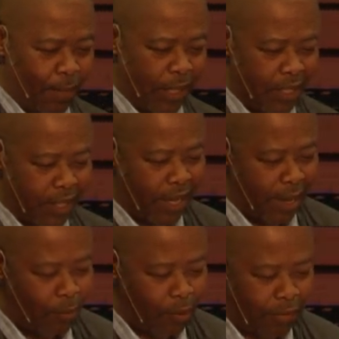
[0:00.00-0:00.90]
She
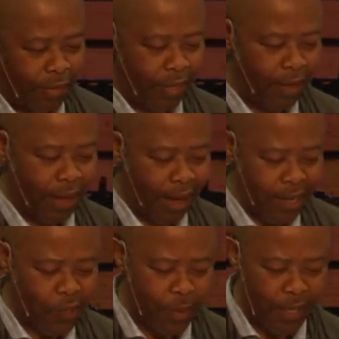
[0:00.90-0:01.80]
came with her
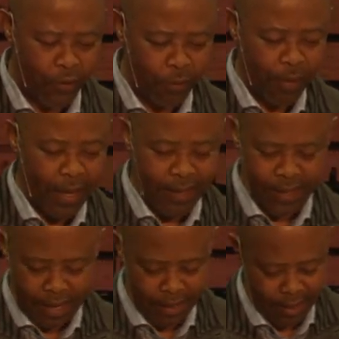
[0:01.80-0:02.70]
husband to me and
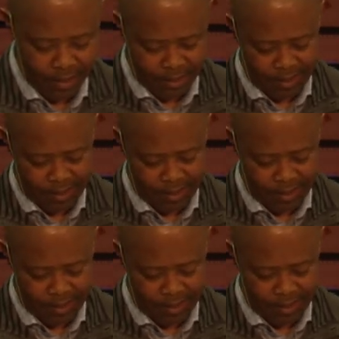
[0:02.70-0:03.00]
say this.